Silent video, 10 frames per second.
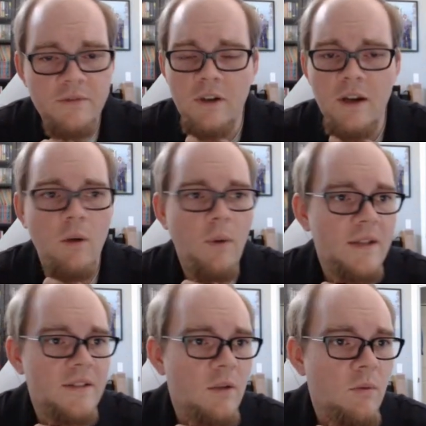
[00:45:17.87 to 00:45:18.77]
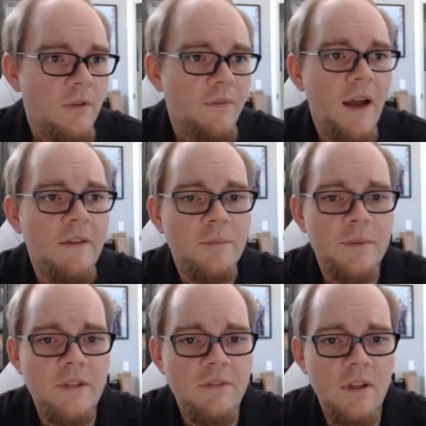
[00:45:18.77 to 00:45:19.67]
and figure out when it's equal to 5
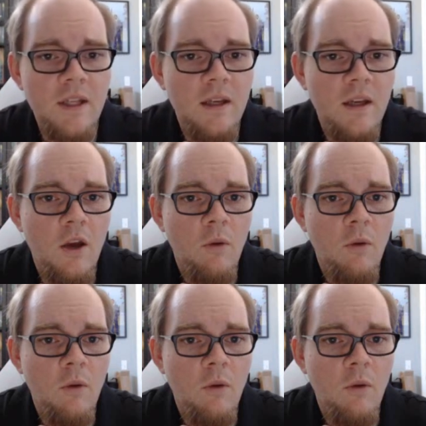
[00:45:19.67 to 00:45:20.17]
specifically,